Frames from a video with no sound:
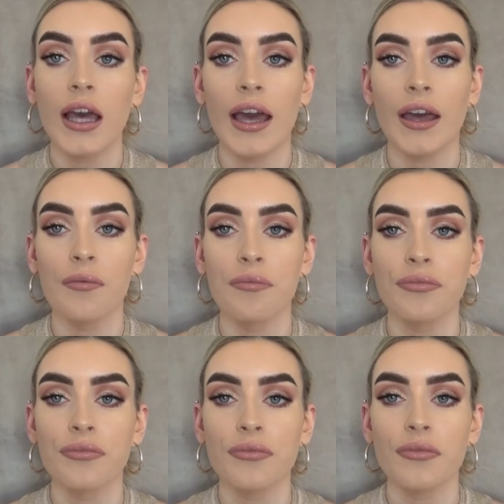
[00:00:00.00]

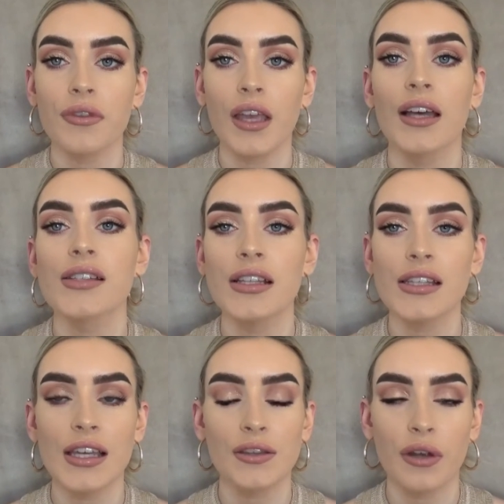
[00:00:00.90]
As you can
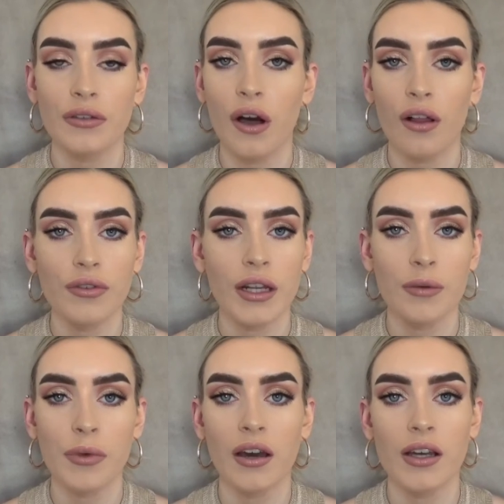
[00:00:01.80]
see throughout the
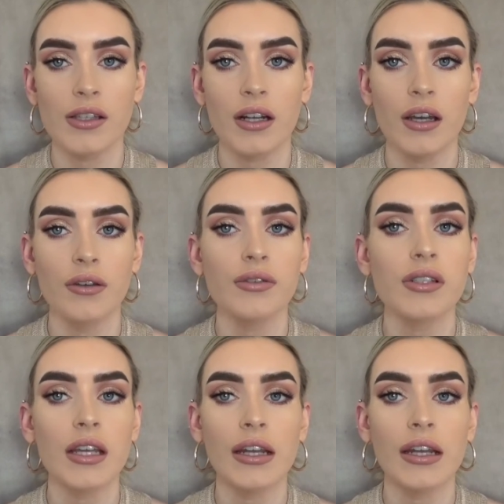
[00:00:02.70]
video, my eyes are closed.